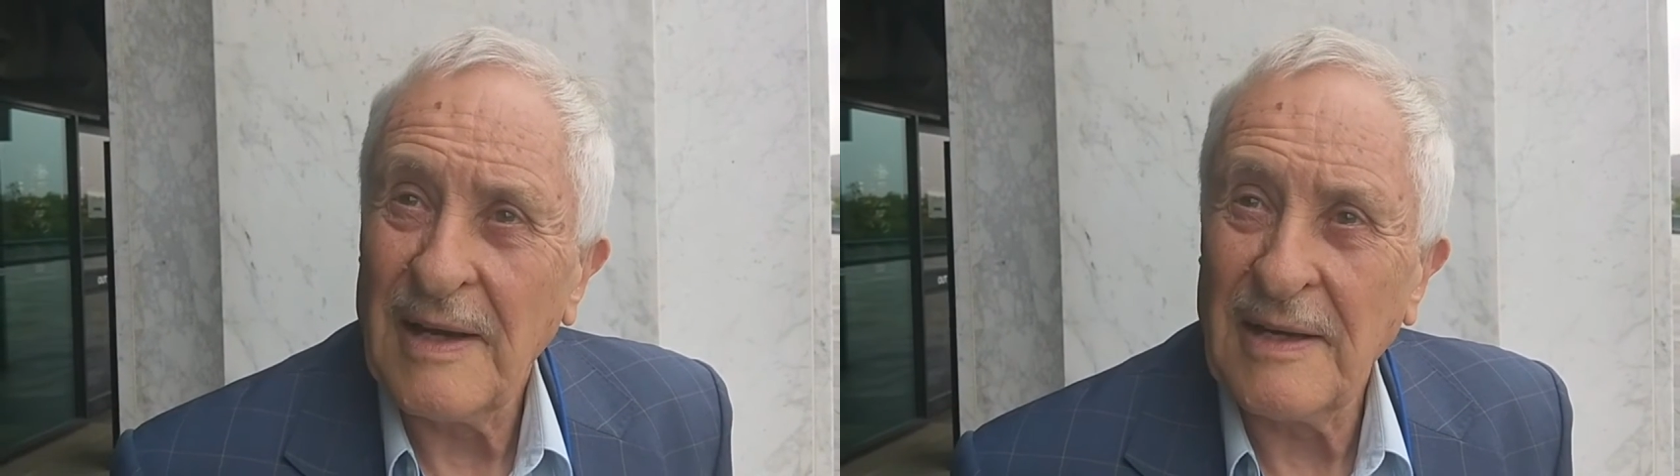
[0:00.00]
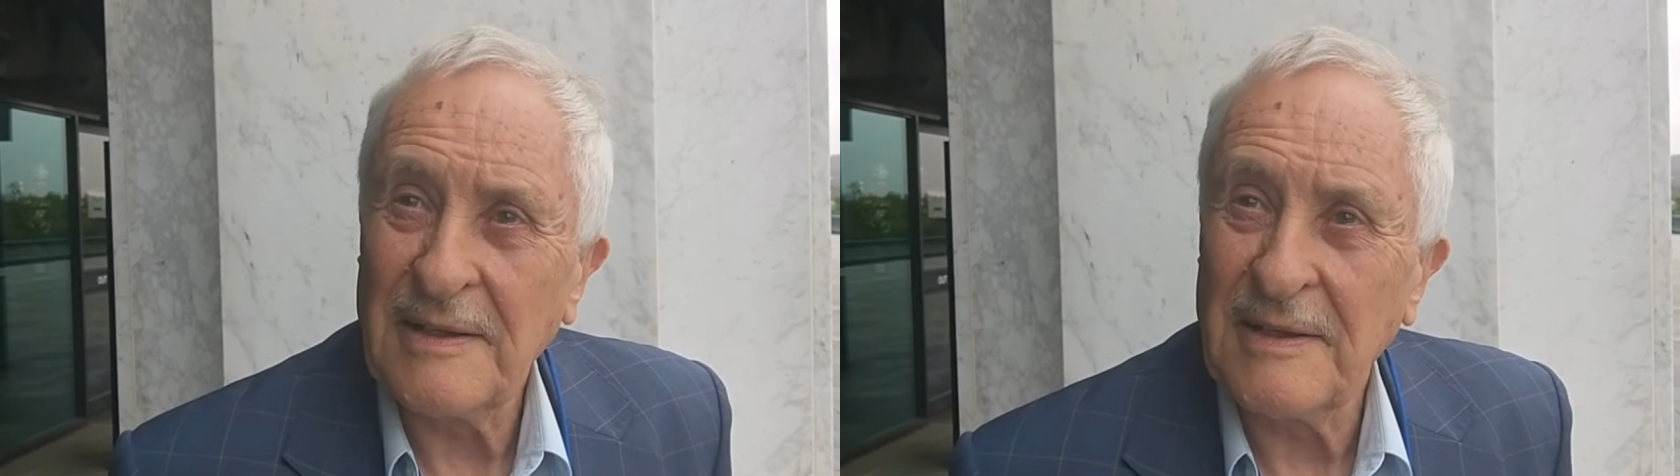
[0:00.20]

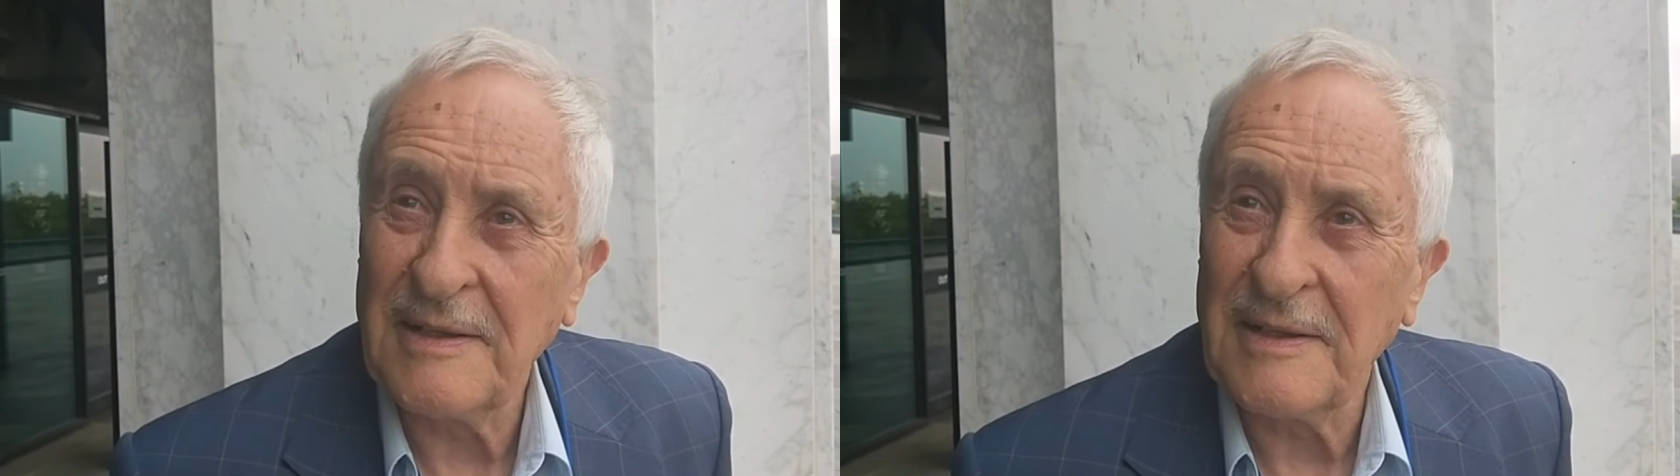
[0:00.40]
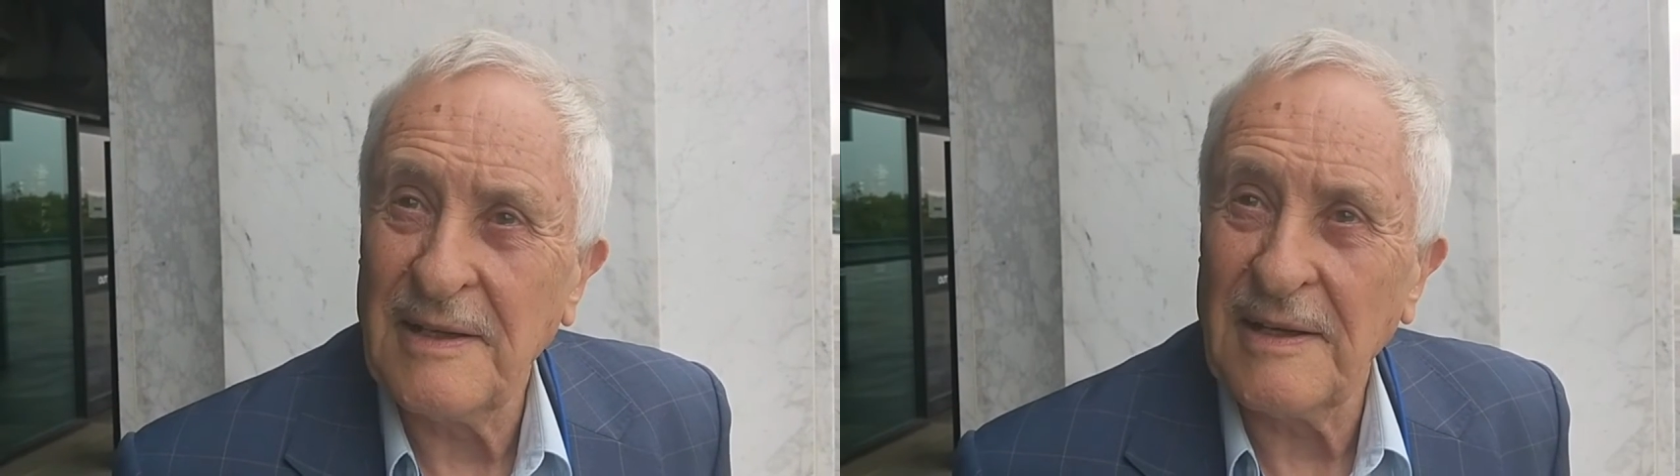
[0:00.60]
They
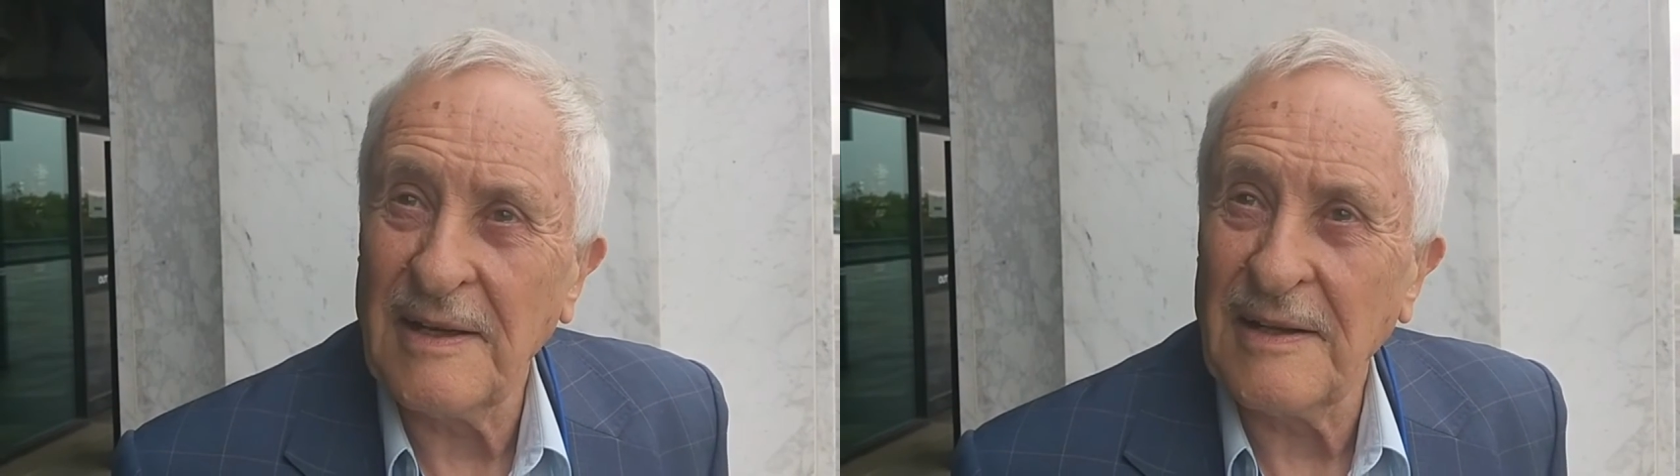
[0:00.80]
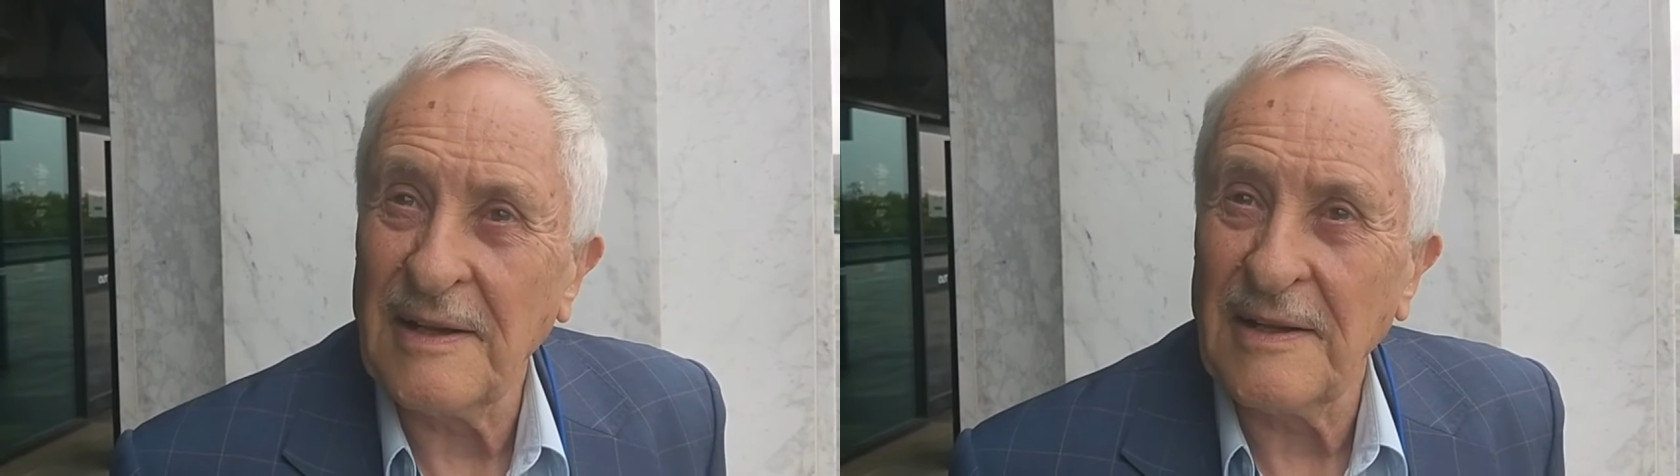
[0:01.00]

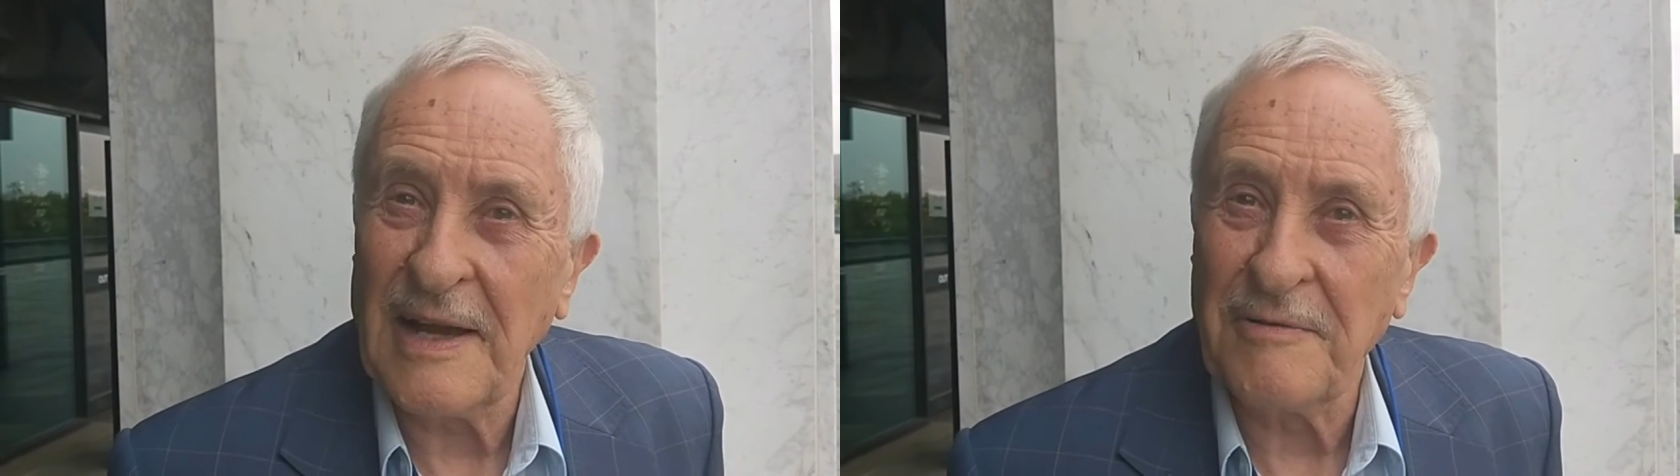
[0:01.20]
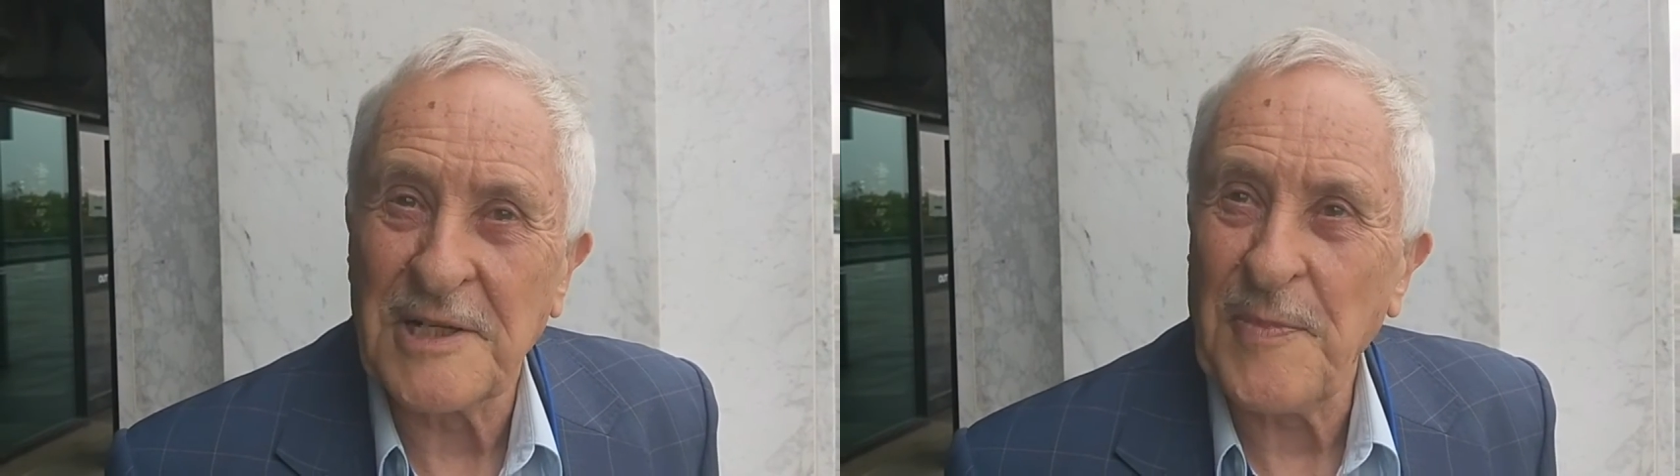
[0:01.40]

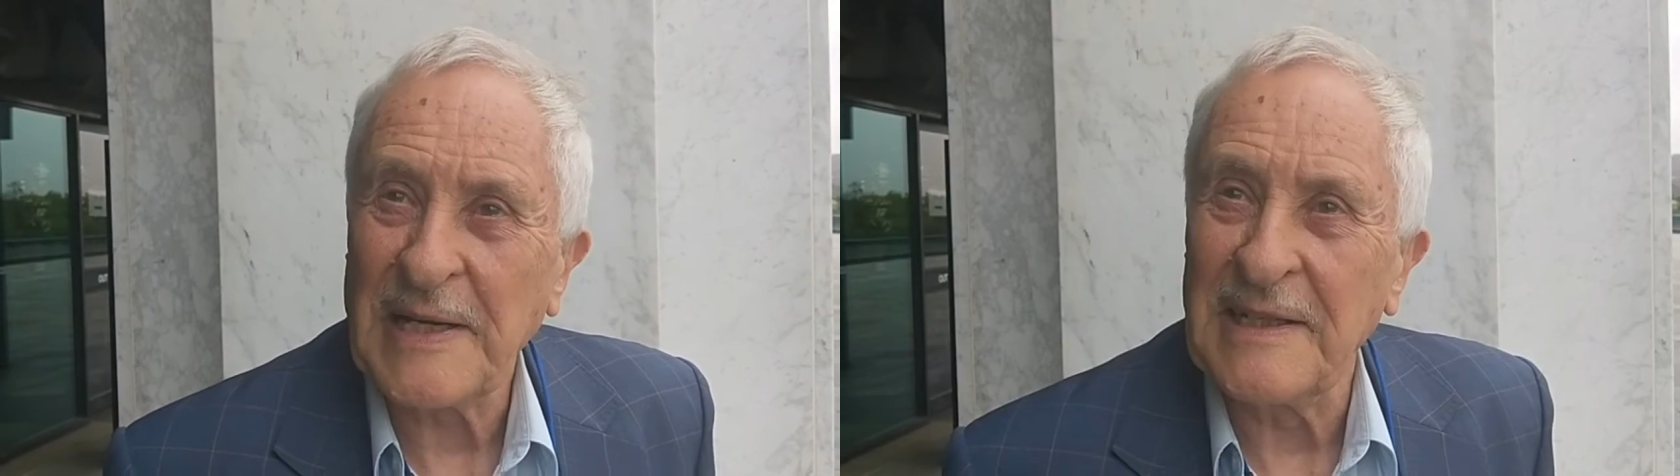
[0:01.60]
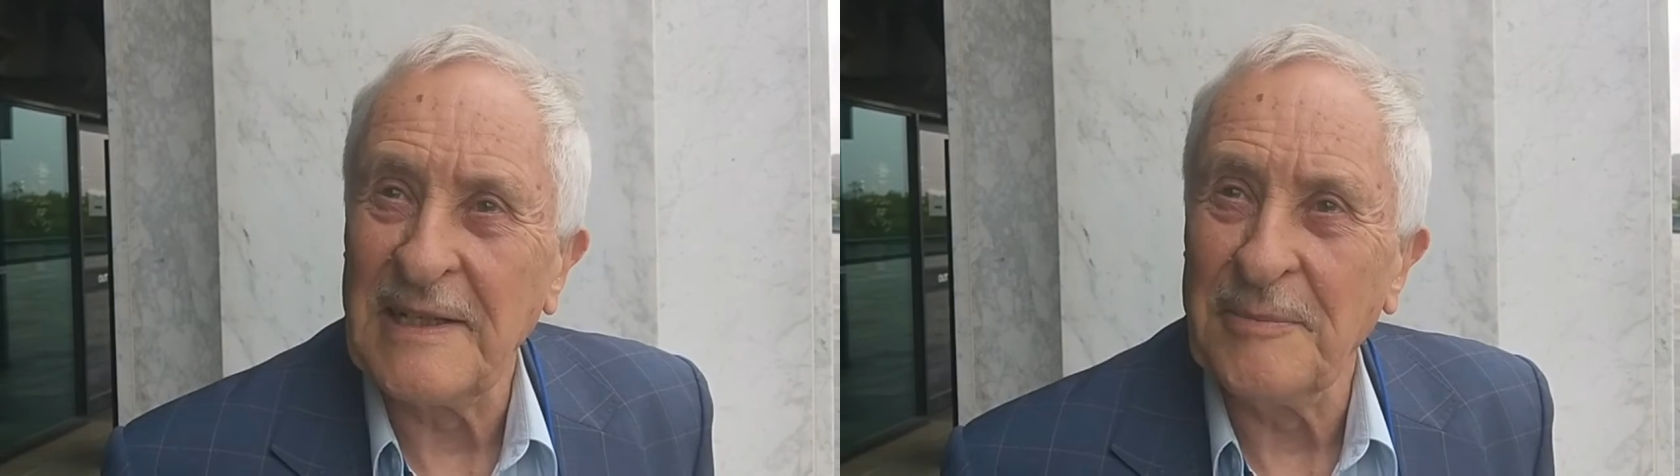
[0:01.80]

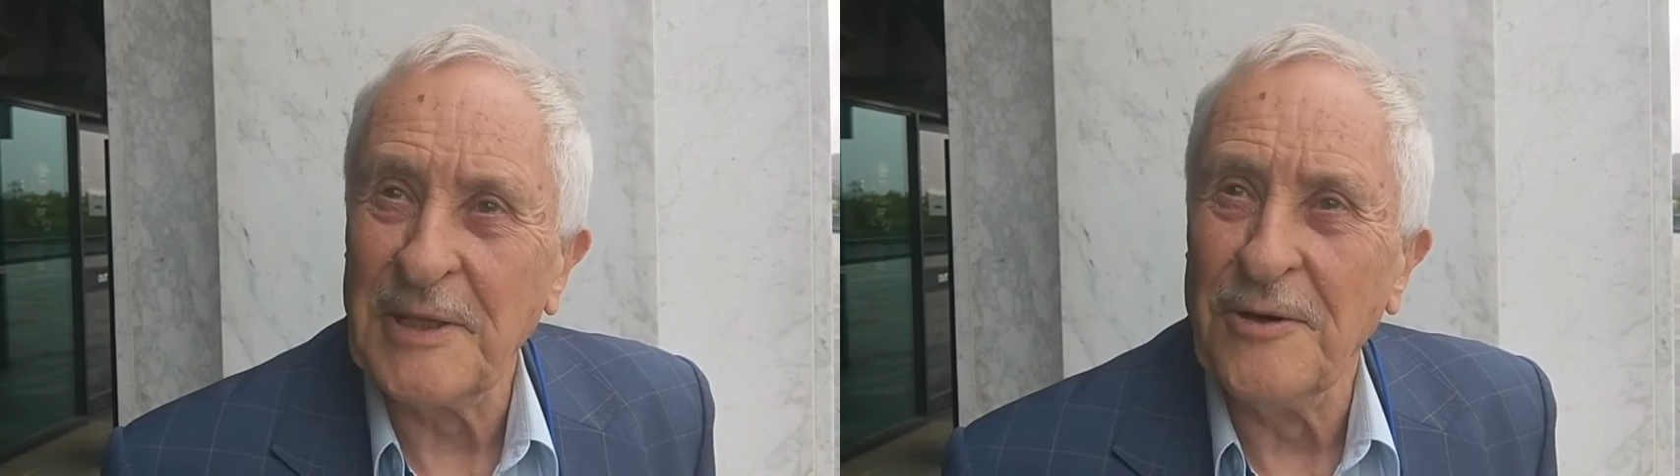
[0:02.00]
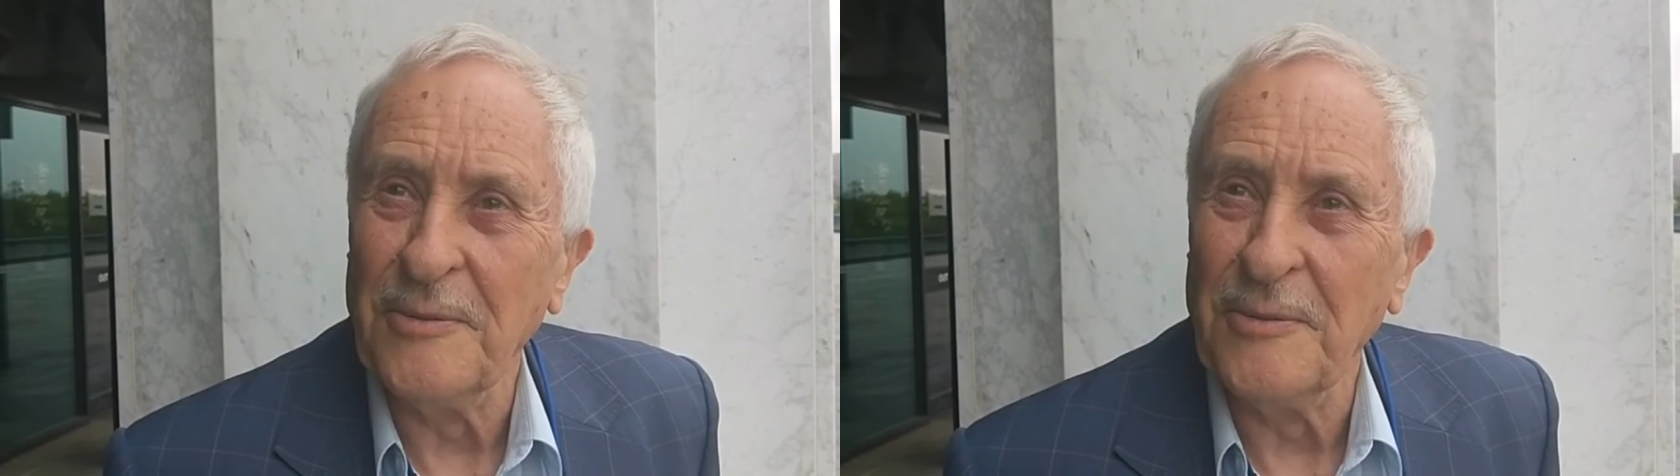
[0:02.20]
respected him